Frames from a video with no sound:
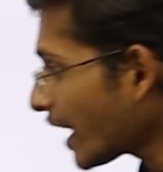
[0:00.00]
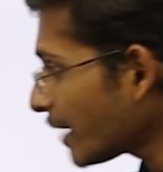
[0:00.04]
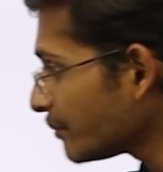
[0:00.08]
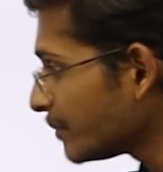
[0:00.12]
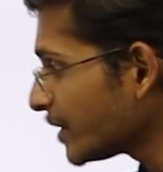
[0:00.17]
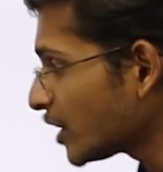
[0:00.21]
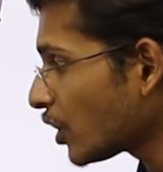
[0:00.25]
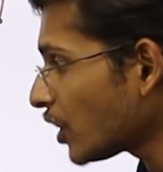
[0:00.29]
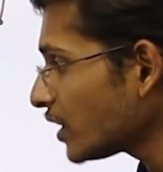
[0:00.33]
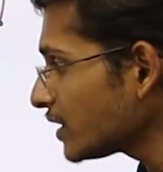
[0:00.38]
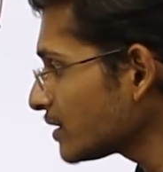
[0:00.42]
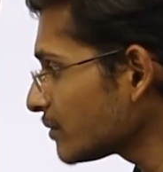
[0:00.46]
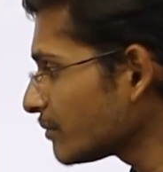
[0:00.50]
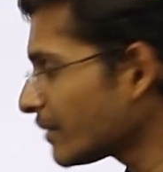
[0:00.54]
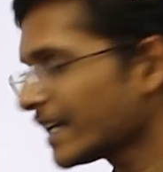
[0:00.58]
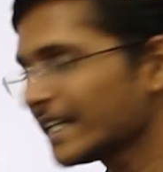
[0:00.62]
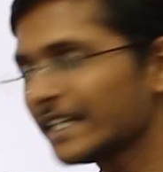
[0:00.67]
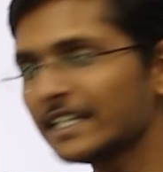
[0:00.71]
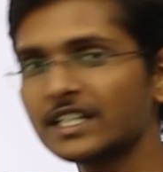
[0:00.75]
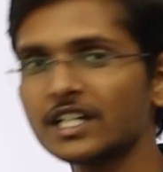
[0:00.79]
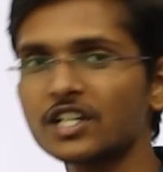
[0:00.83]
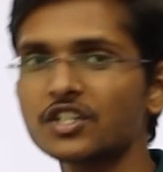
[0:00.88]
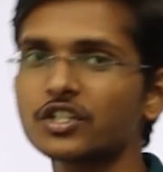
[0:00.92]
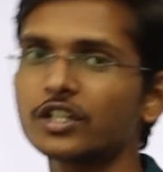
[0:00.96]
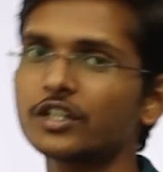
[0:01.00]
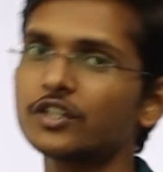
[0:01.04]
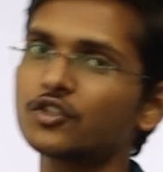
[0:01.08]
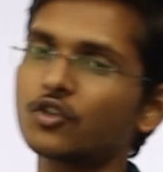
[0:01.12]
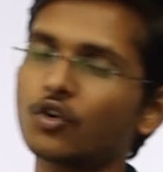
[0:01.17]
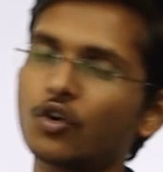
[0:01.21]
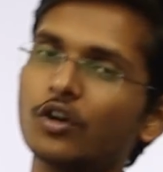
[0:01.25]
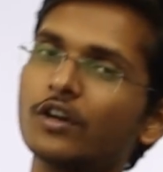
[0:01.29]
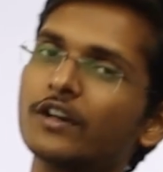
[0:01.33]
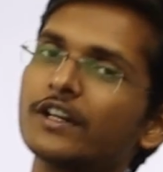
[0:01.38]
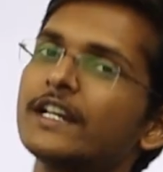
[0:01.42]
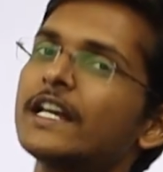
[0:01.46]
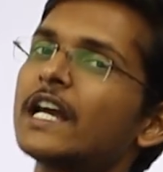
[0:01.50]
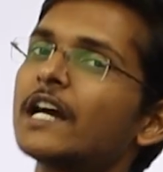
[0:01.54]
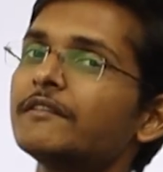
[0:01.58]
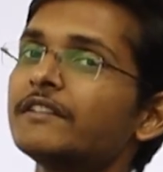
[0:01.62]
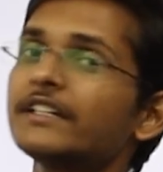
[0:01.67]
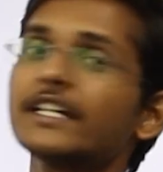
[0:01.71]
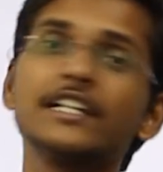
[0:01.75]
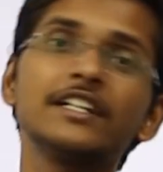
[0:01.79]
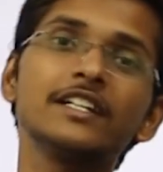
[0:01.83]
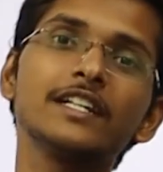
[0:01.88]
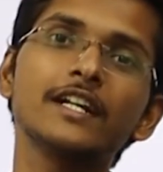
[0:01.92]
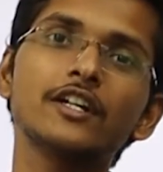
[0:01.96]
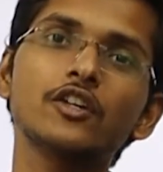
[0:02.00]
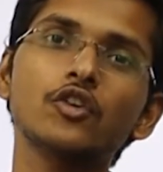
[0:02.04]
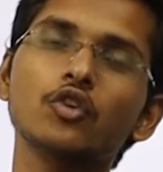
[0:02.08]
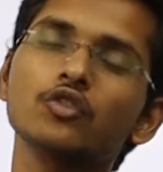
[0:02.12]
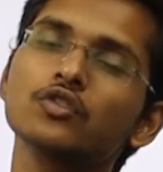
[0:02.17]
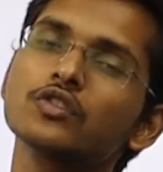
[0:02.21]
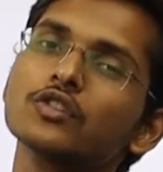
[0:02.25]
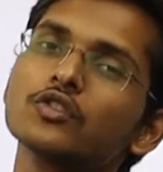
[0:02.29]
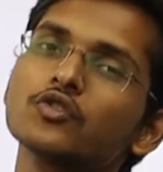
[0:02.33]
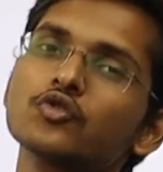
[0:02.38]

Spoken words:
because my inner shell is already having 8 electrons.